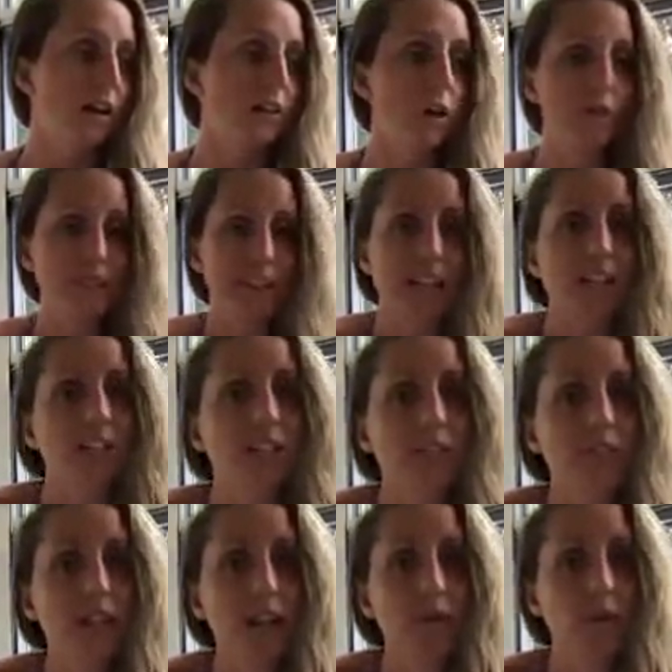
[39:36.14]
conversations
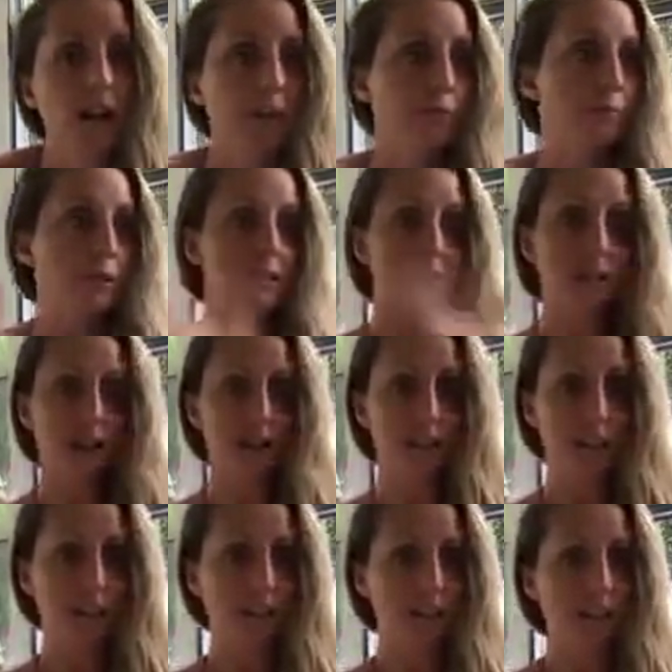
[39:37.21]
every day where everybody's like
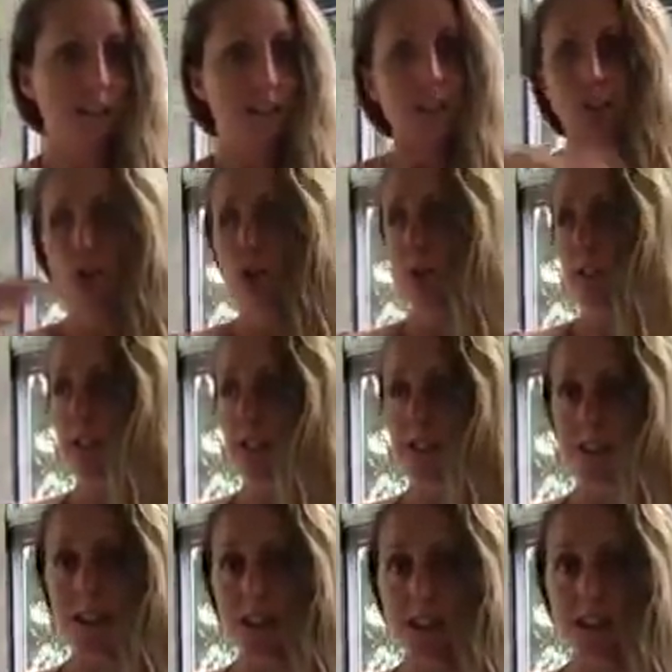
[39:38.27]
thinking this and you're
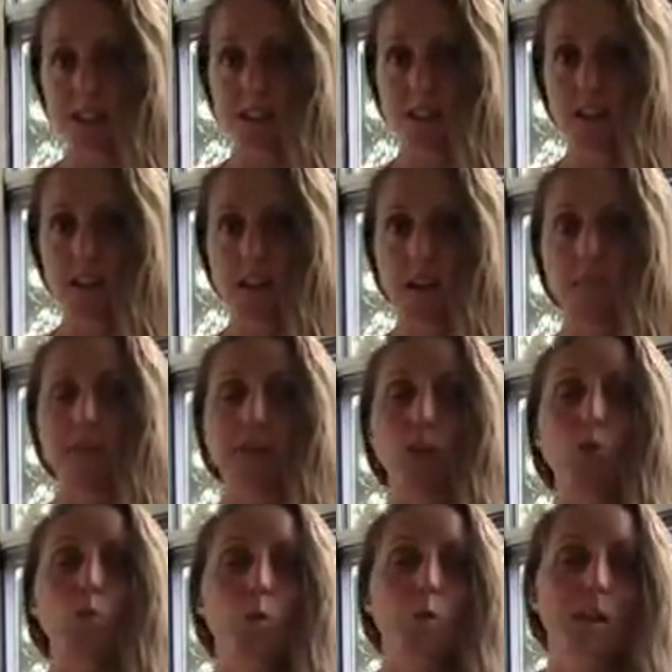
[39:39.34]
thinking this. But
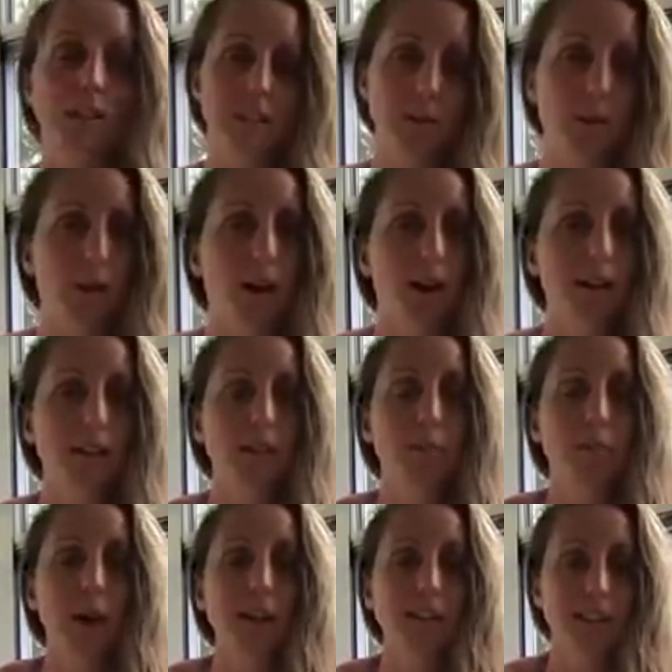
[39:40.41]
you will be surprised. The
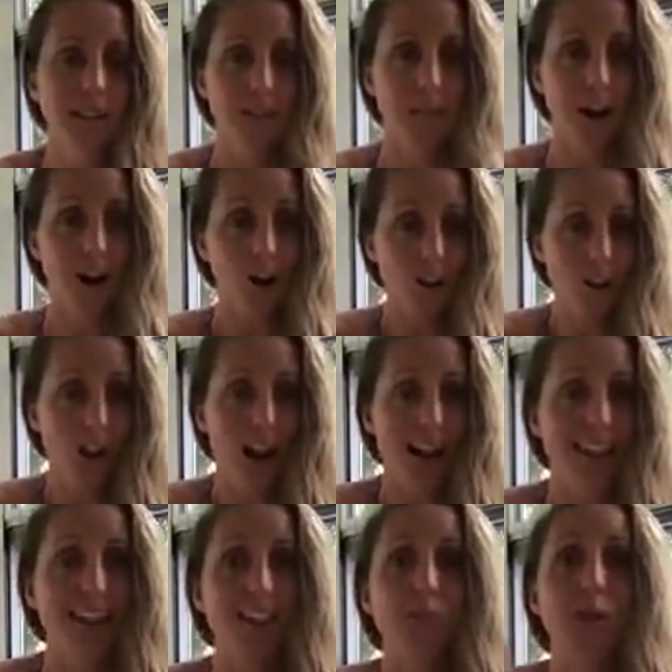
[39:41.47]
best thing about online,
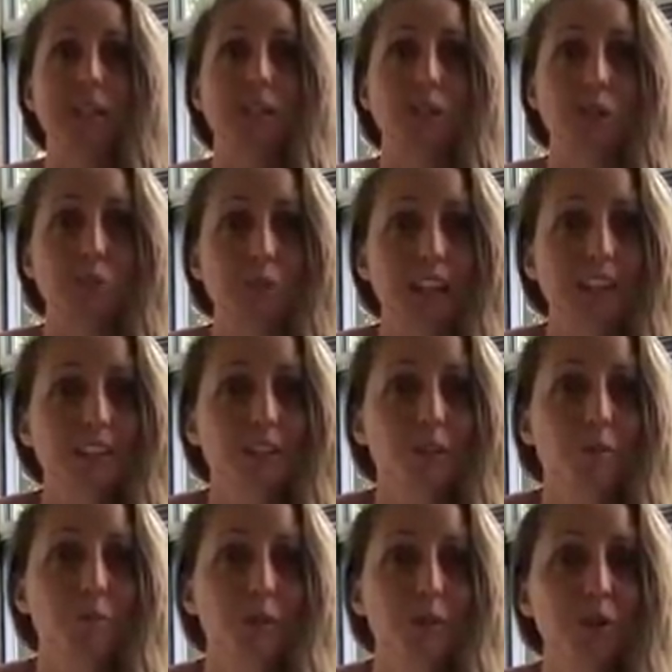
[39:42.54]
and that's why social media is
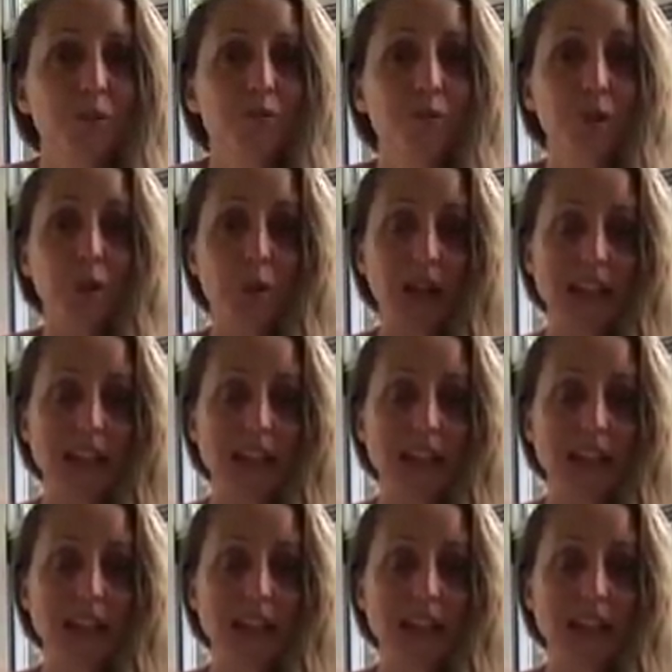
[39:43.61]
so beautiful, you're